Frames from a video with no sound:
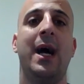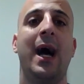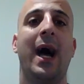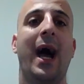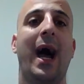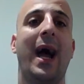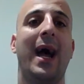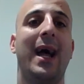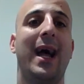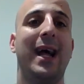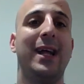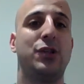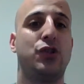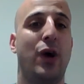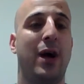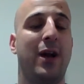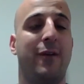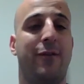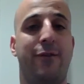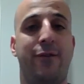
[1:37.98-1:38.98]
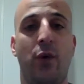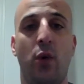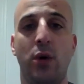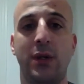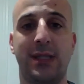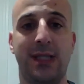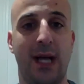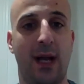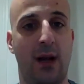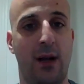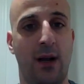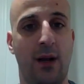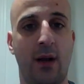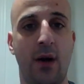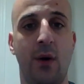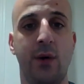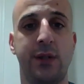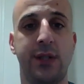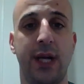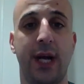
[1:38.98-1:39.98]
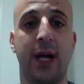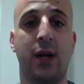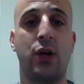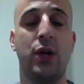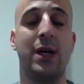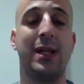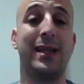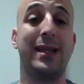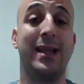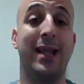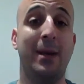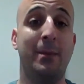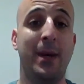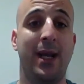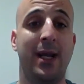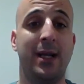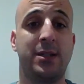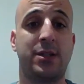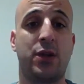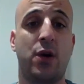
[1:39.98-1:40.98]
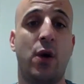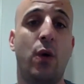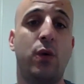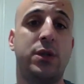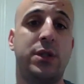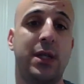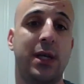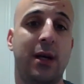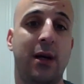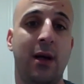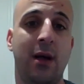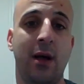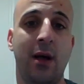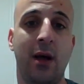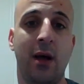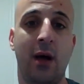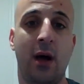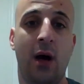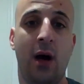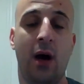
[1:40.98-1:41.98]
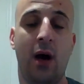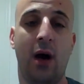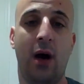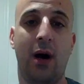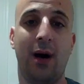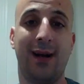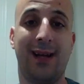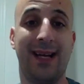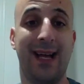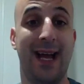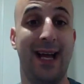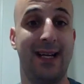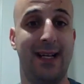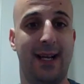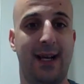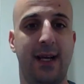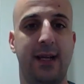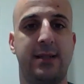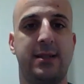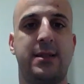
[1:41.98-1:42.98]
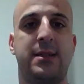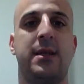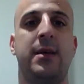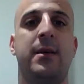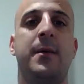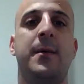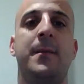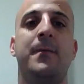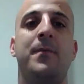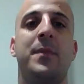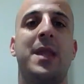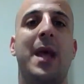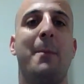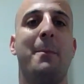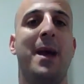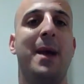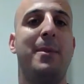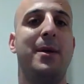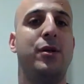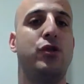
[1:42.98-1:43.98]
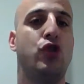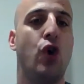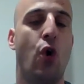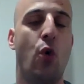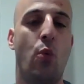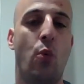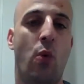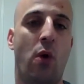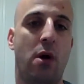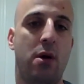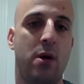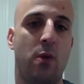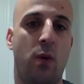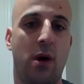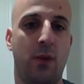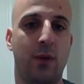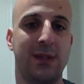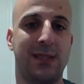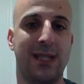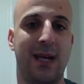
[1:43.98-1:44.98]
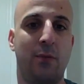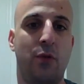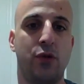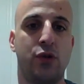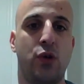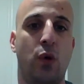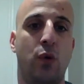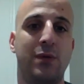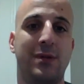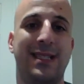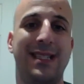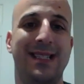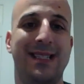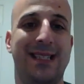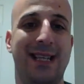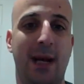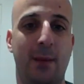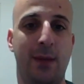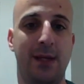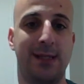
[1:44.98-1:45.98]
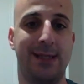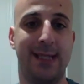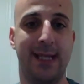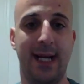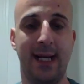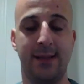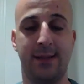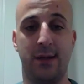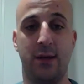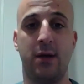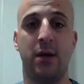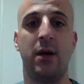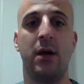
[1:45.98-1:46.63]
and try to force that on a coach. It could limit his coaching candidates that maybe don't want to work with Sam or don't see Sam as the answer.